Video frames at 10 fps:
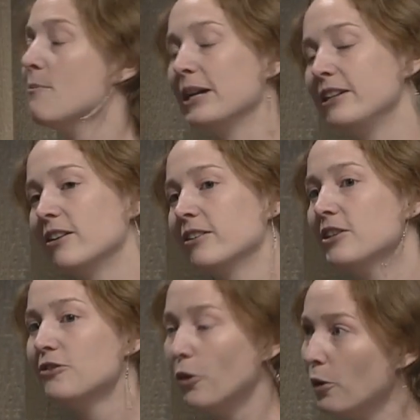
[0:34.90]
My daughter
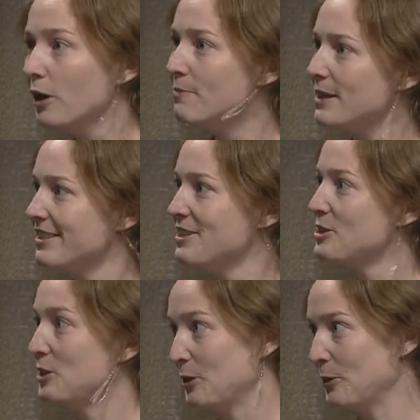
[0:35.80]
is four and my son
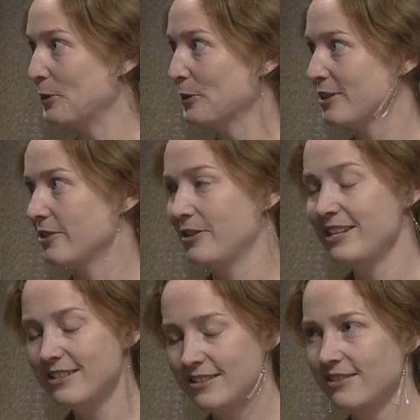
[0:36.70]
okay. is two. So
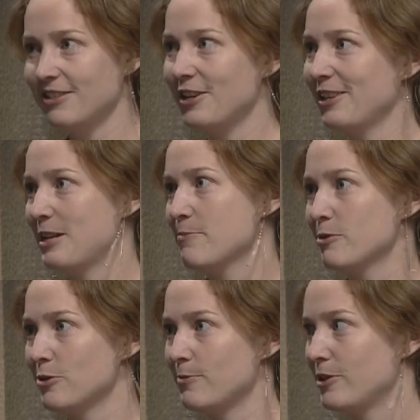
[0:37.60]
he's still in cloth
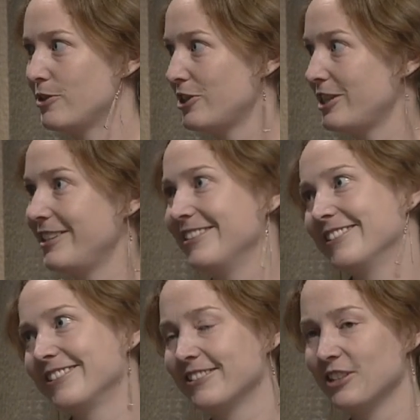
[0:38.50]
diapers, but she
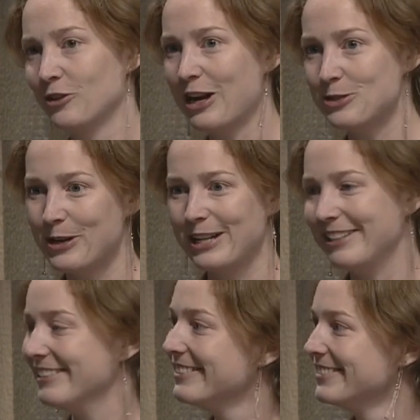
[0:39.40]
is graduated.